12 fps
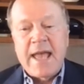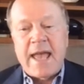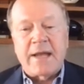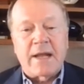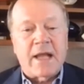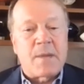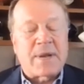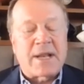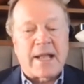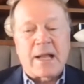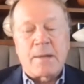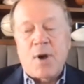and a company
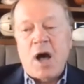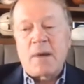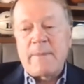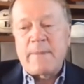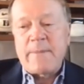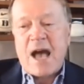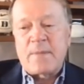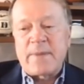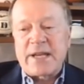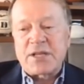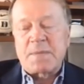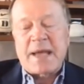like a
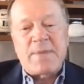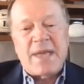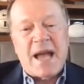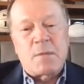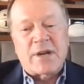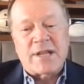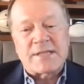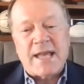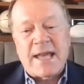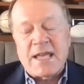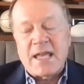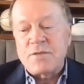Balvix might be able to
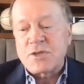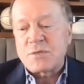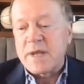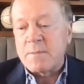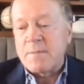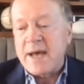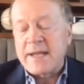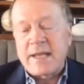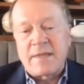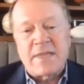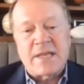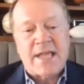say, if you spend money
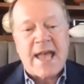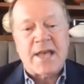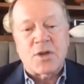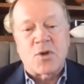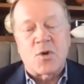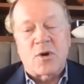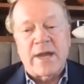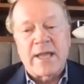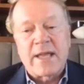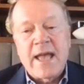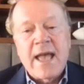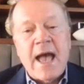in this category,